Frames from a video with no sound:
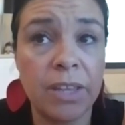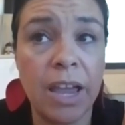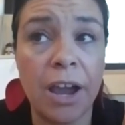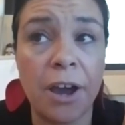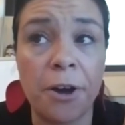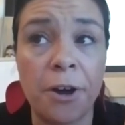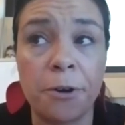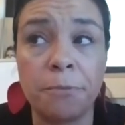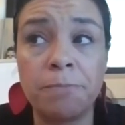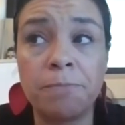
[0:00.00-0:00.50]

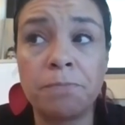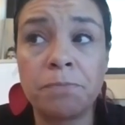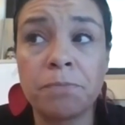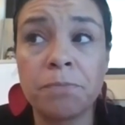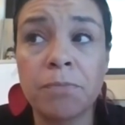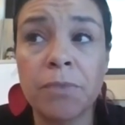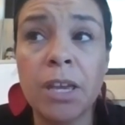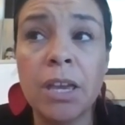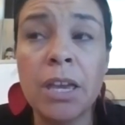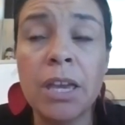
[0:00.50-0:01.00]
Now,
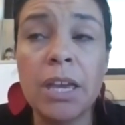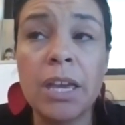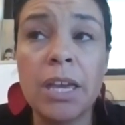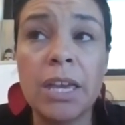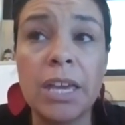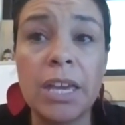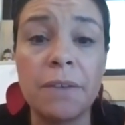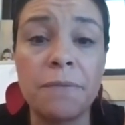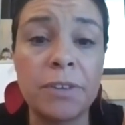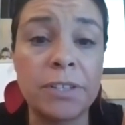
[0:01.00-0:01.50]

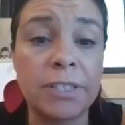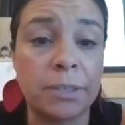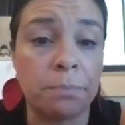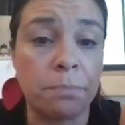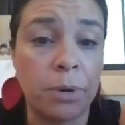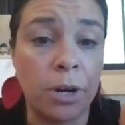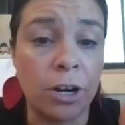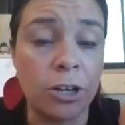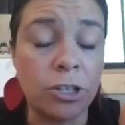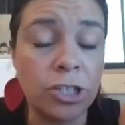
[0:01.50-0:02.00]
if it's a
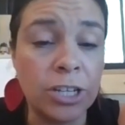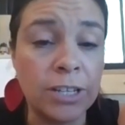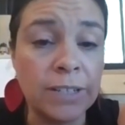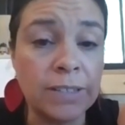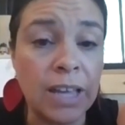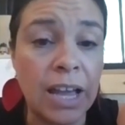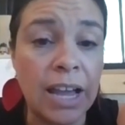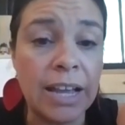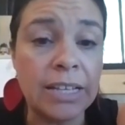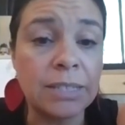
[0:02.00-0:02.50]
purchase,
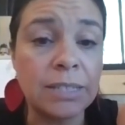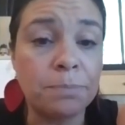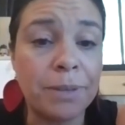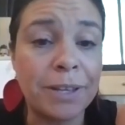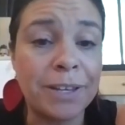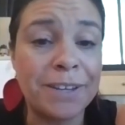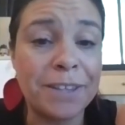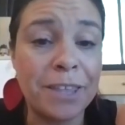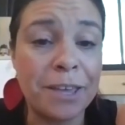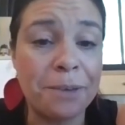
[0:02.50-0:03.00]
I
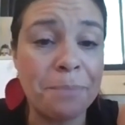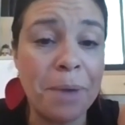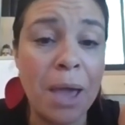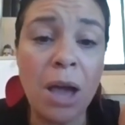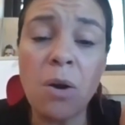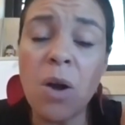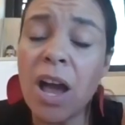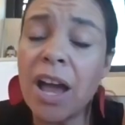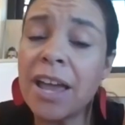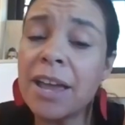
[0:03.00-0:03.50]
explain to them
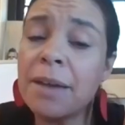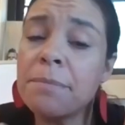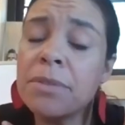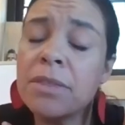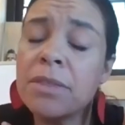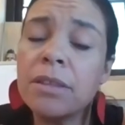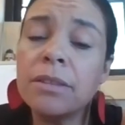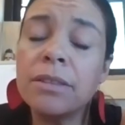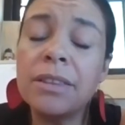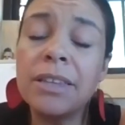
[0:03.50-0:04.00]
how I
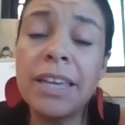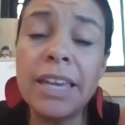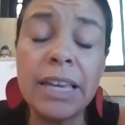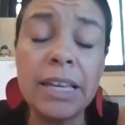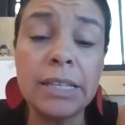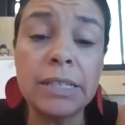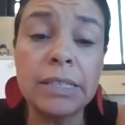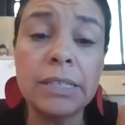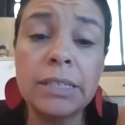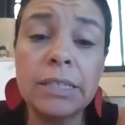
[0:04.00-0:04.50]
am the
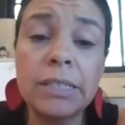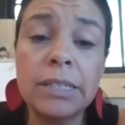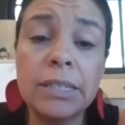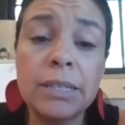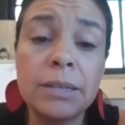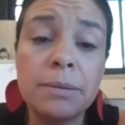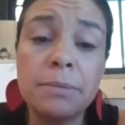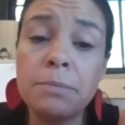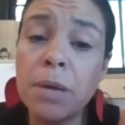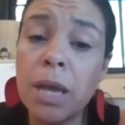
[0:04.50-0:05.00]
least
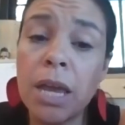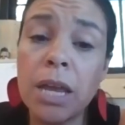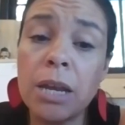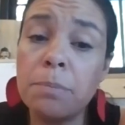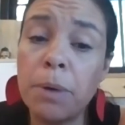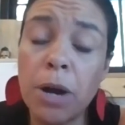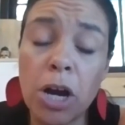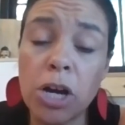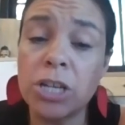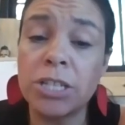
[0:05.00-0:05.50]

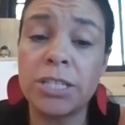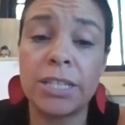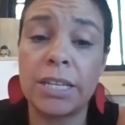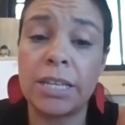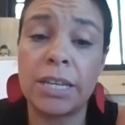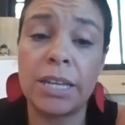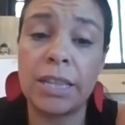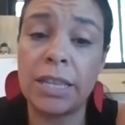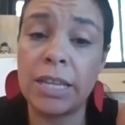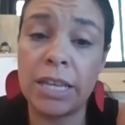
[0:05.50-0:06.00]
paid
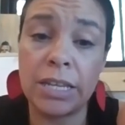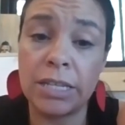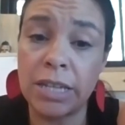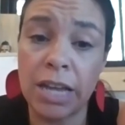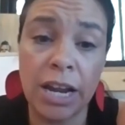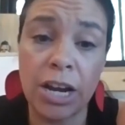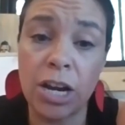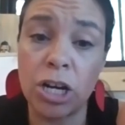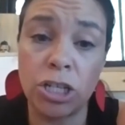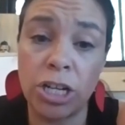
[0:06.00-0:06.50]
person in the
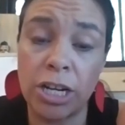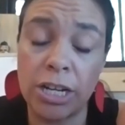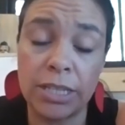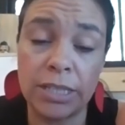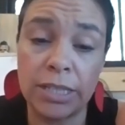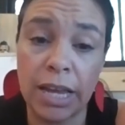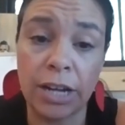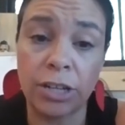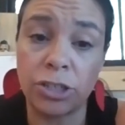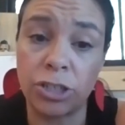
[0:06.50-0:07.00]
entire
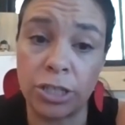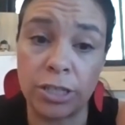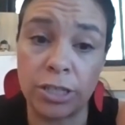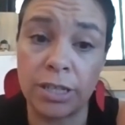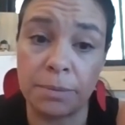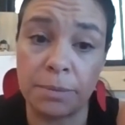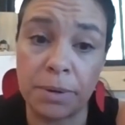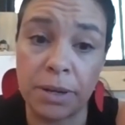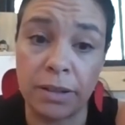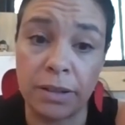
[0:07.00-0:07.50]
transaction
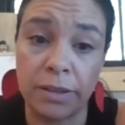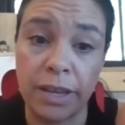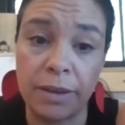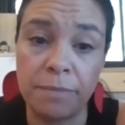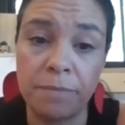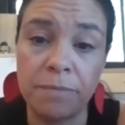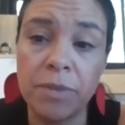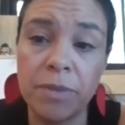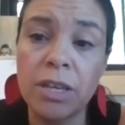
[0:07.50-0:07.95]
typically.